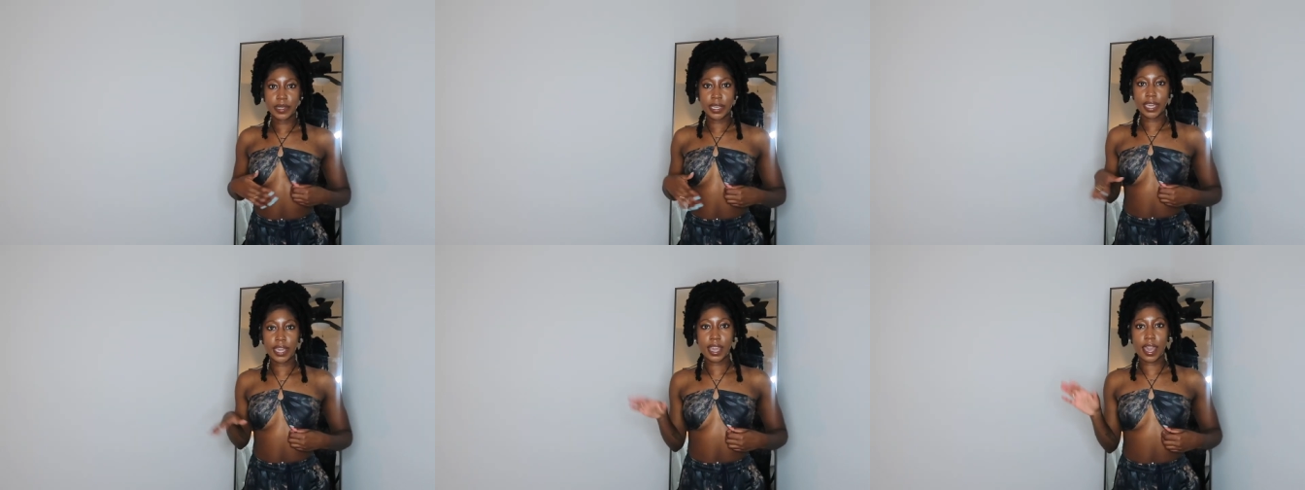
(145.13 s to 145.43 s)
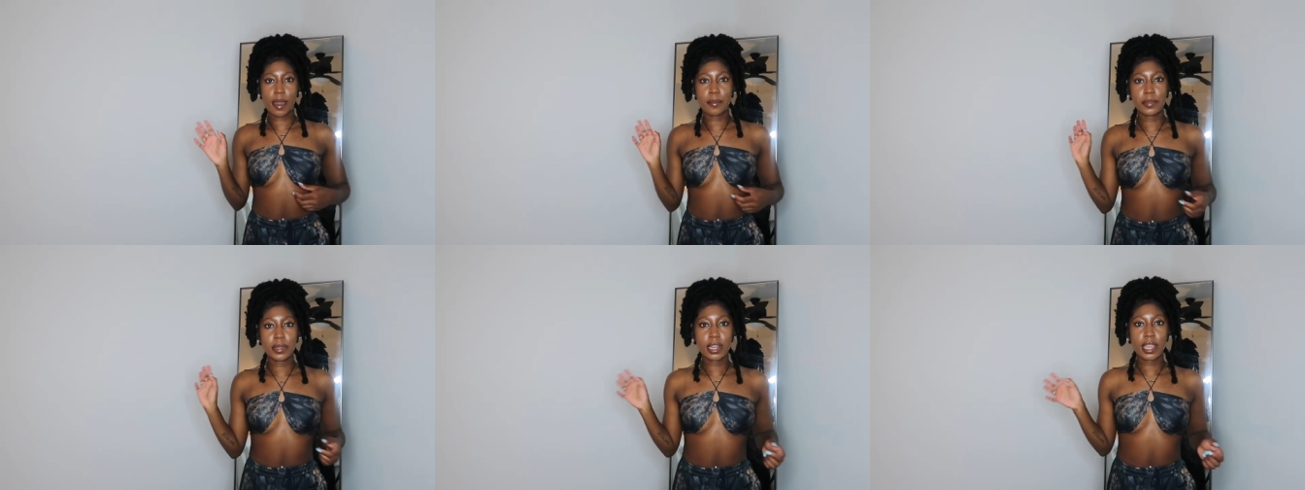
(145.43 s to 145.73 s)

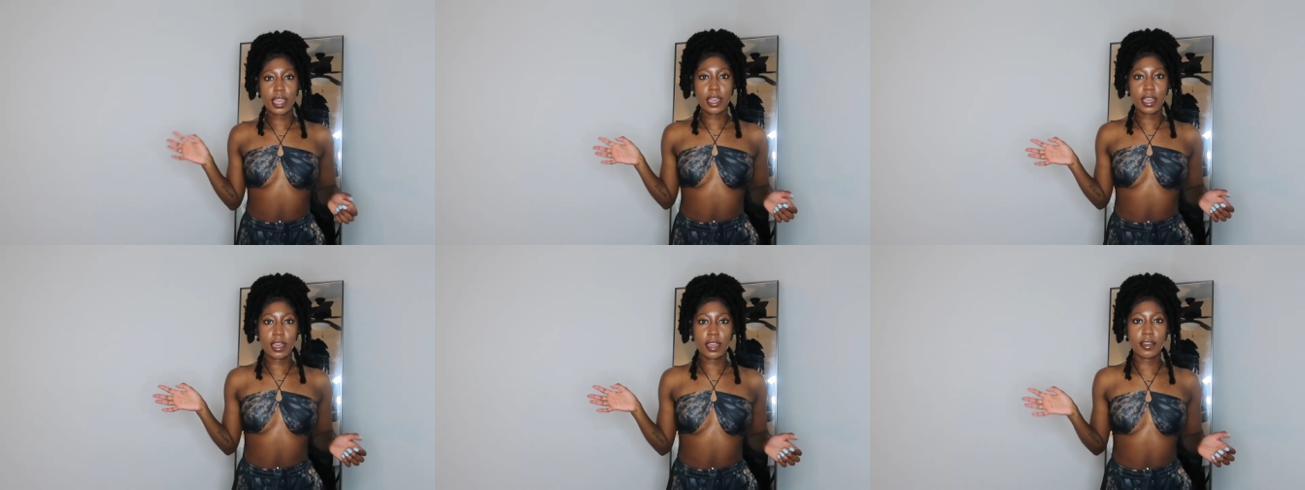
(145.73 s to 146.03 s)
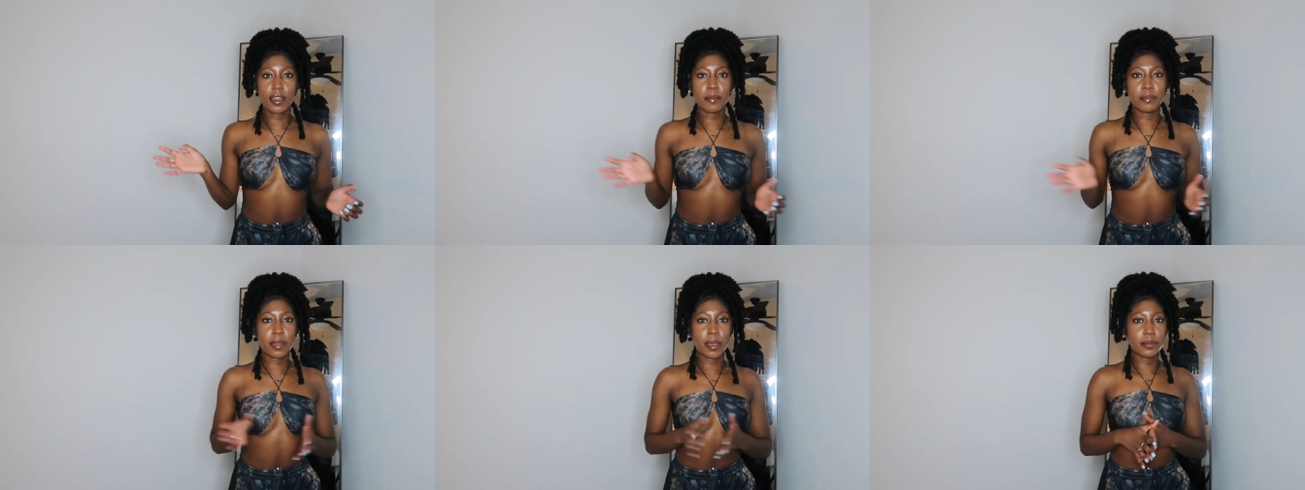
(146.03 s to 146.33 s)
but I'm
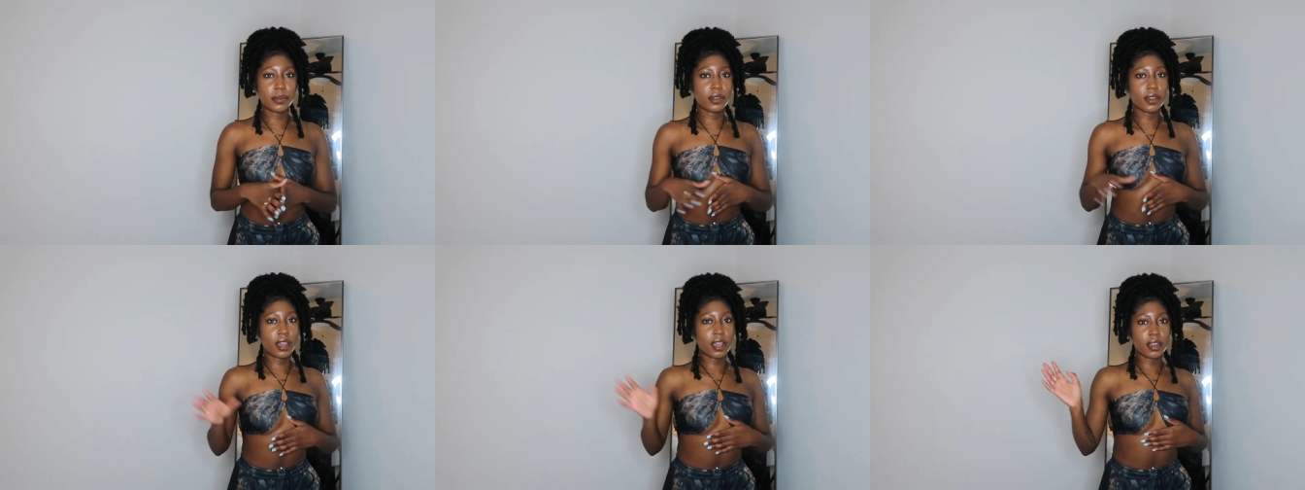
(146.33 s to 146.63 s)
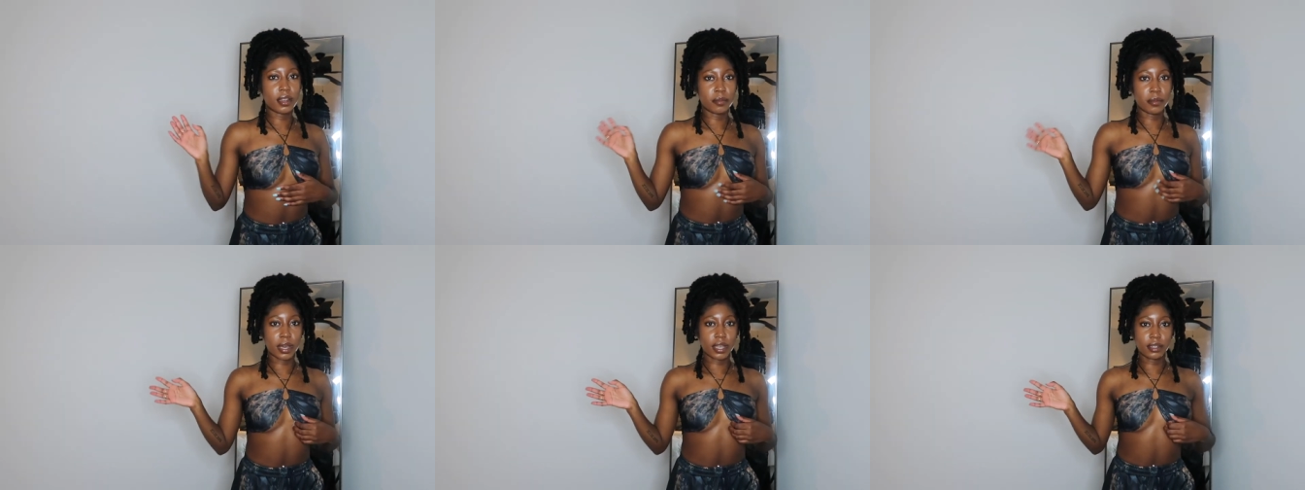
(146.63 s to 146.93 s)
probably gonna
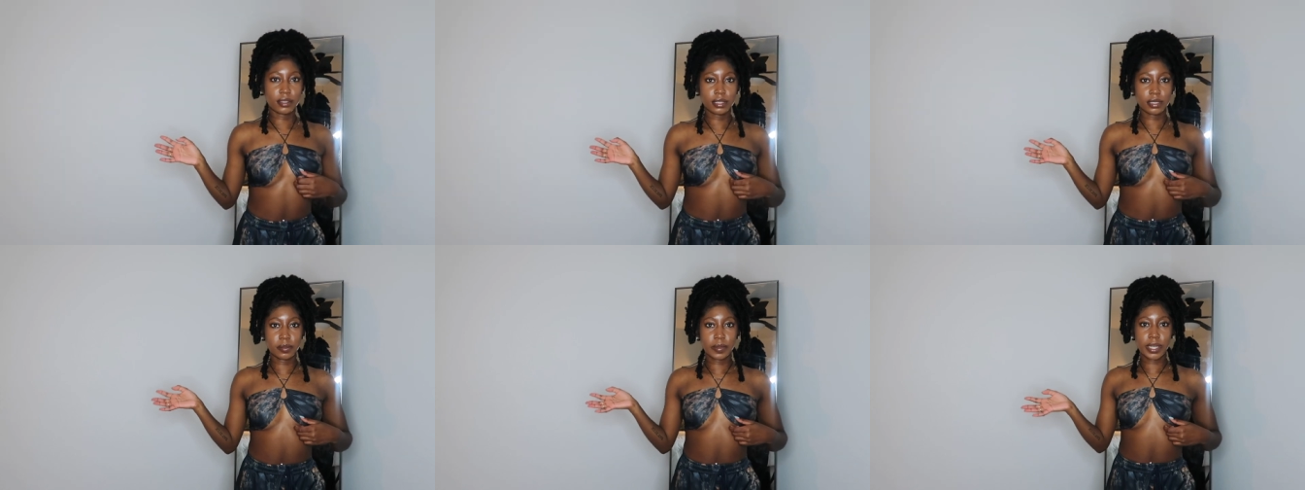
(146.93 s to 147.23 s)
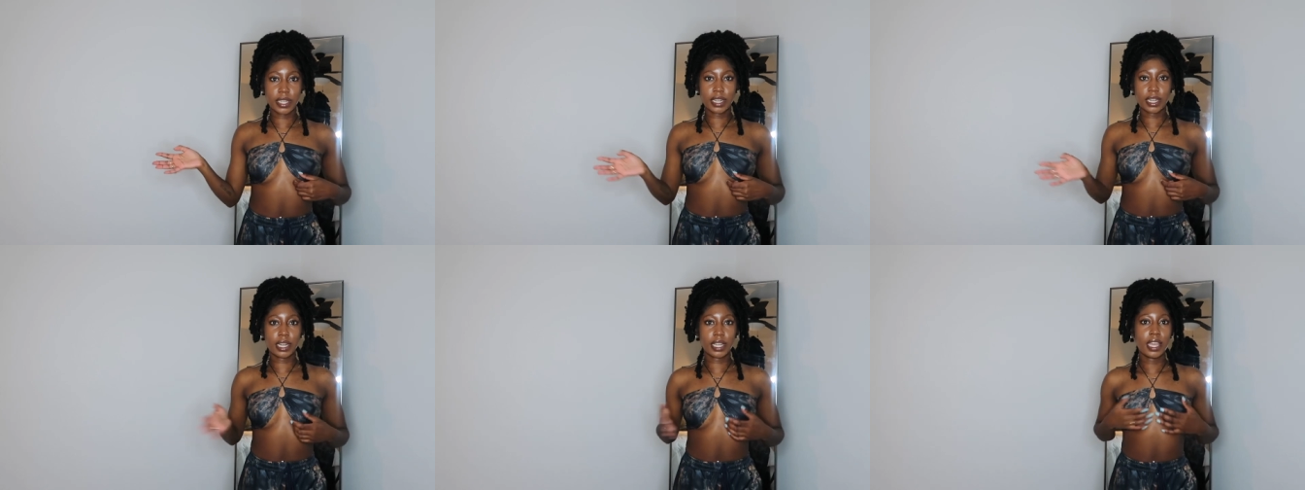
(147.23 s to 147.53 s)
have the model up
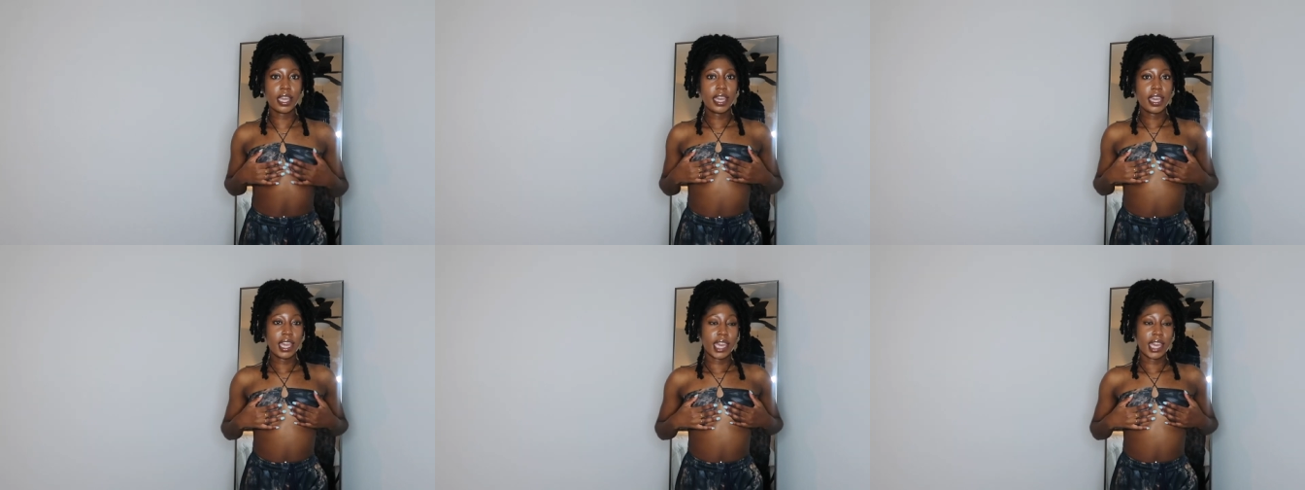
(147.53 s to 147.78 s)
here.